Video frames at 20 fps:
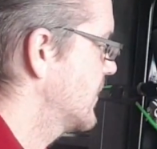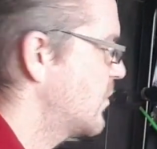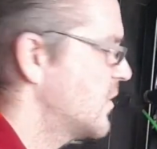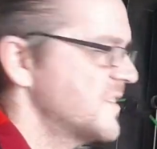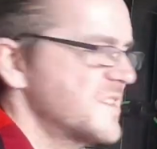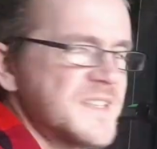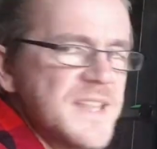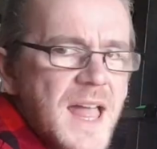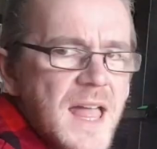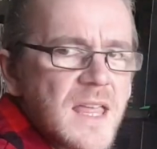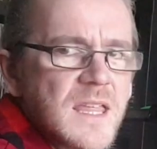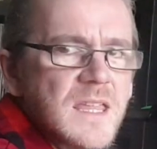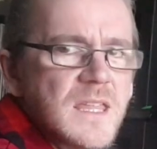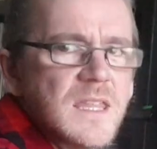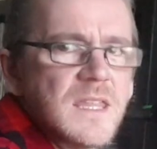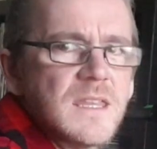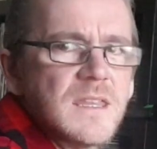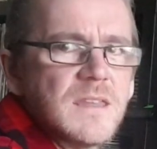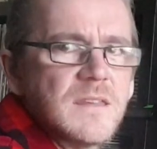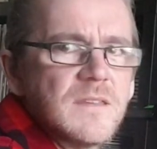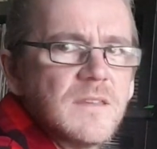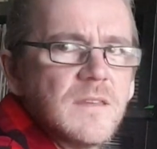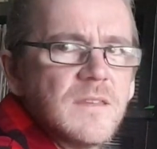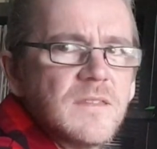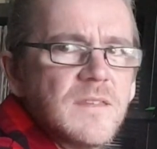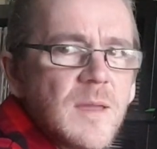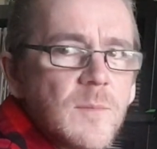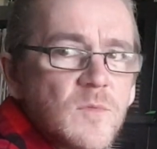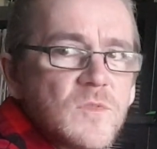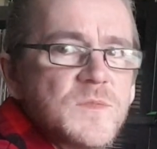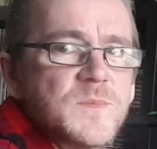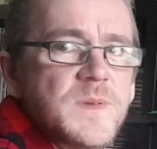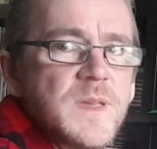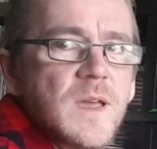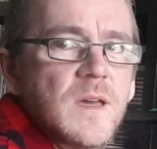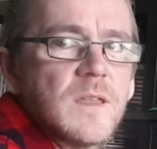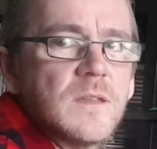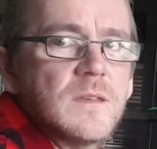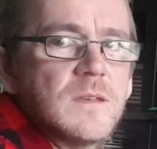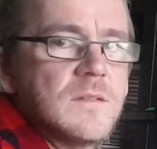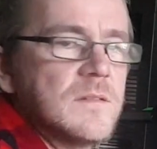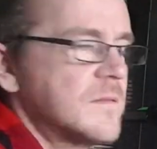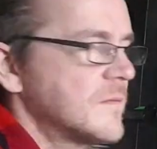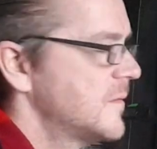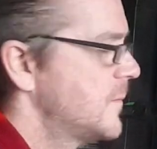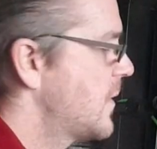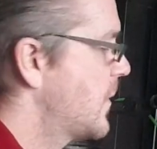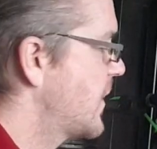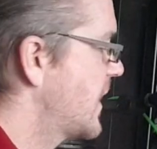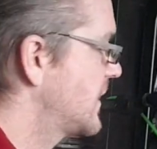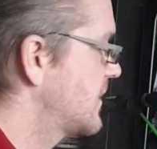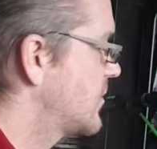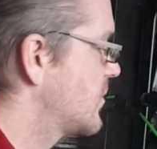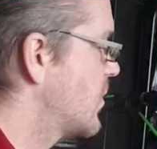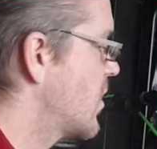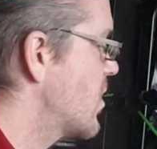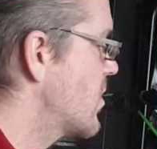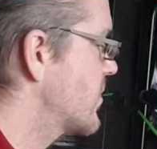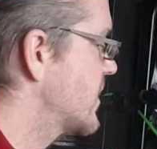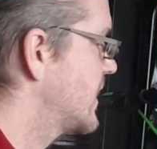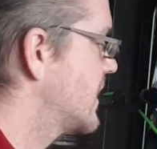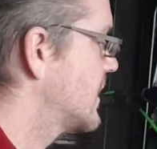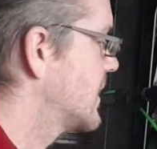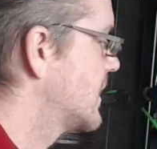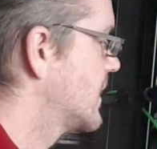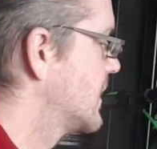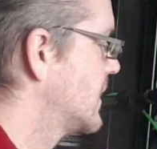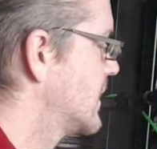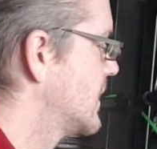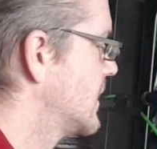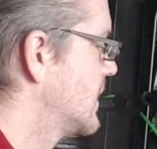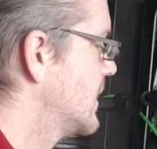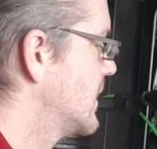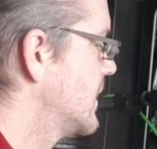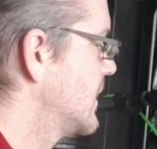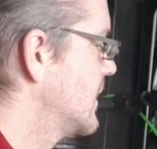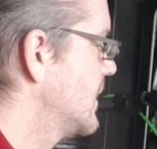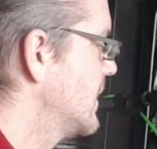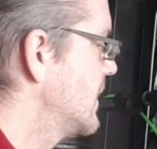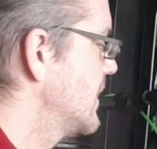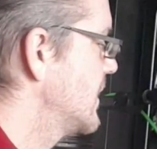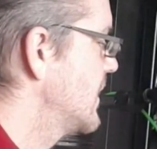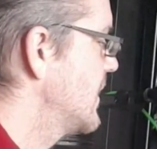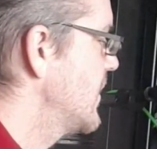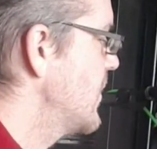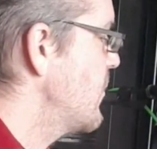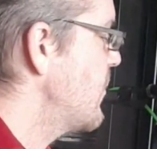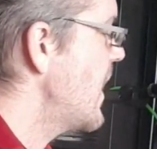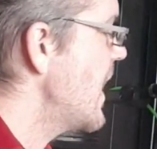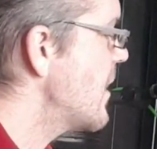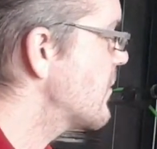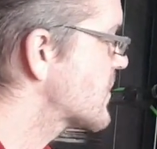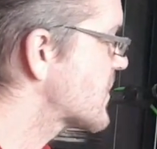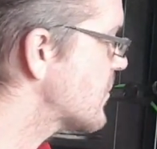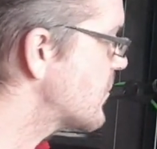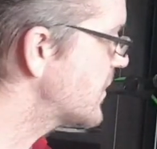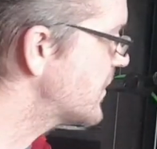What's that? That must be on Memento Mori. Wow, so